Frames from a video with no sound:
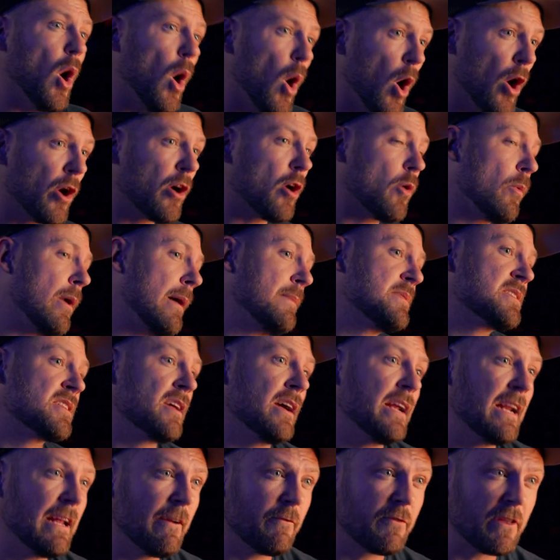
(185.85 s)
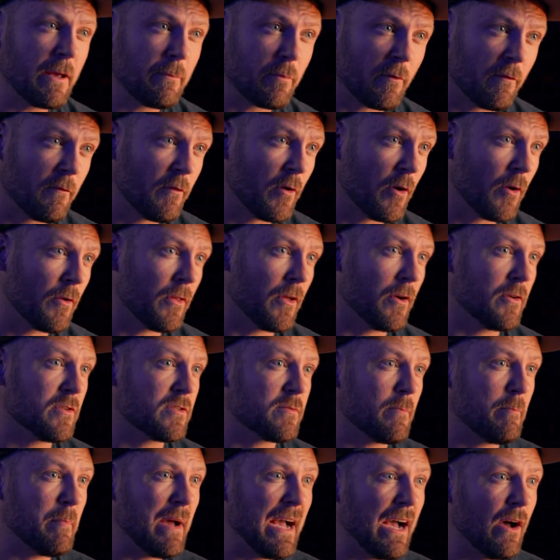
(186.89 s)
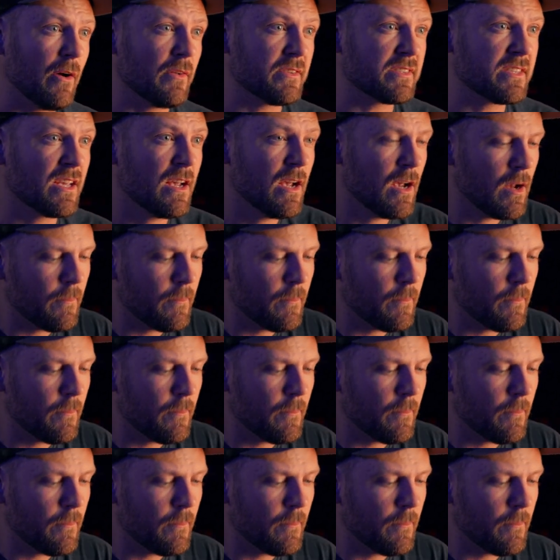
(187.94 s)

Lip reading: on our website if they prefer those mounts.